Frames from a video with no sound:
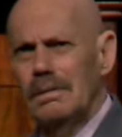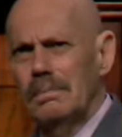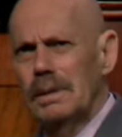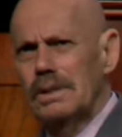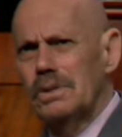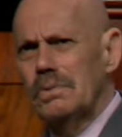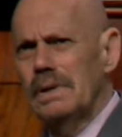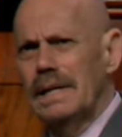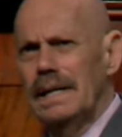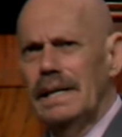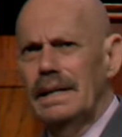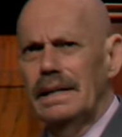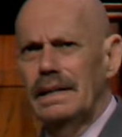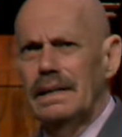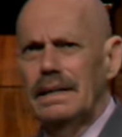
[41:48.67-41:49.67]

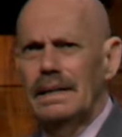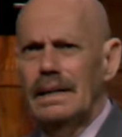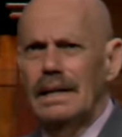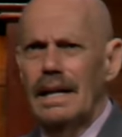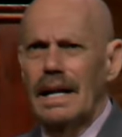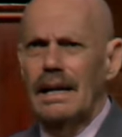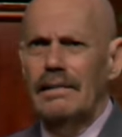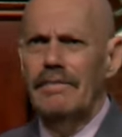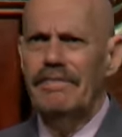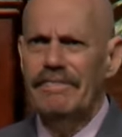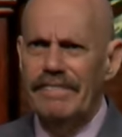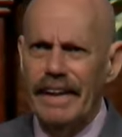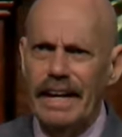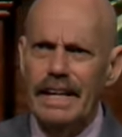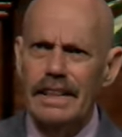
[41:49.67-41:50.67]
between
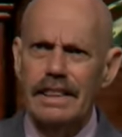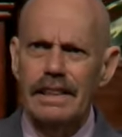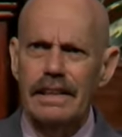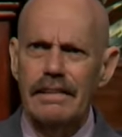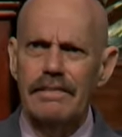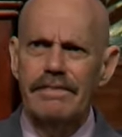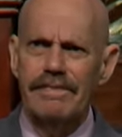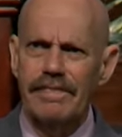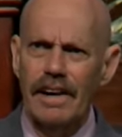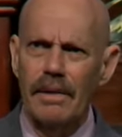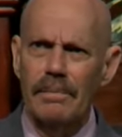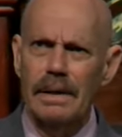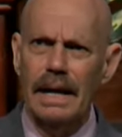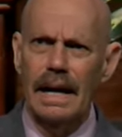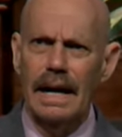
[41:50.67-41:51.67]
faith
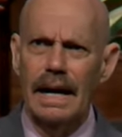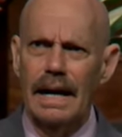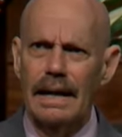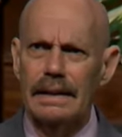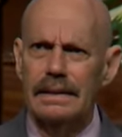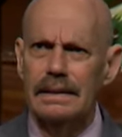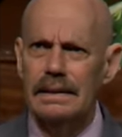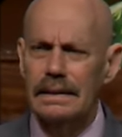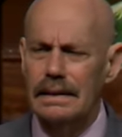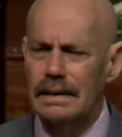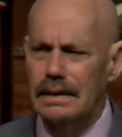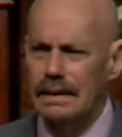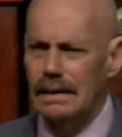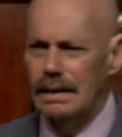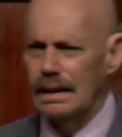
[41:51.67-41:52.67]
from God
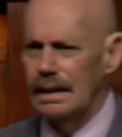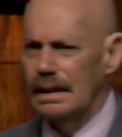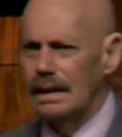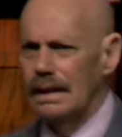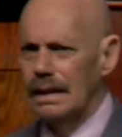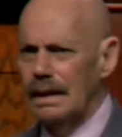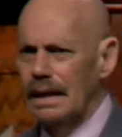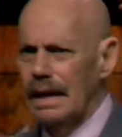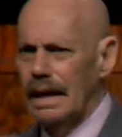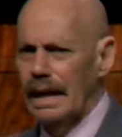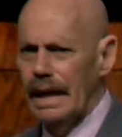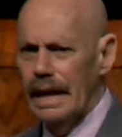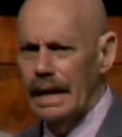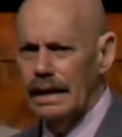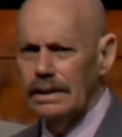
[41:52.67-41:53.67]

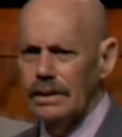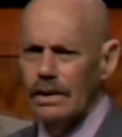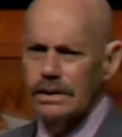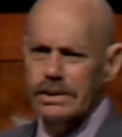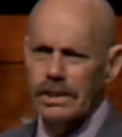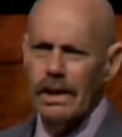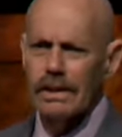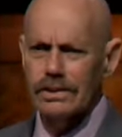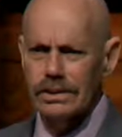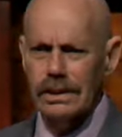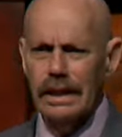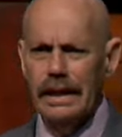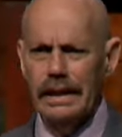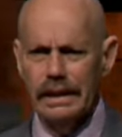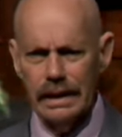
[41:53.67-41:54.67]
and your trust
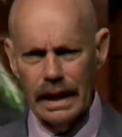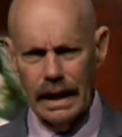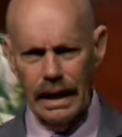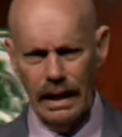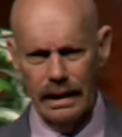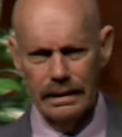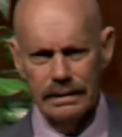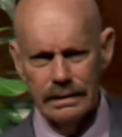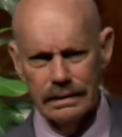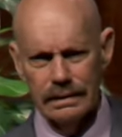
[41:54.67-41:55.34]
in God.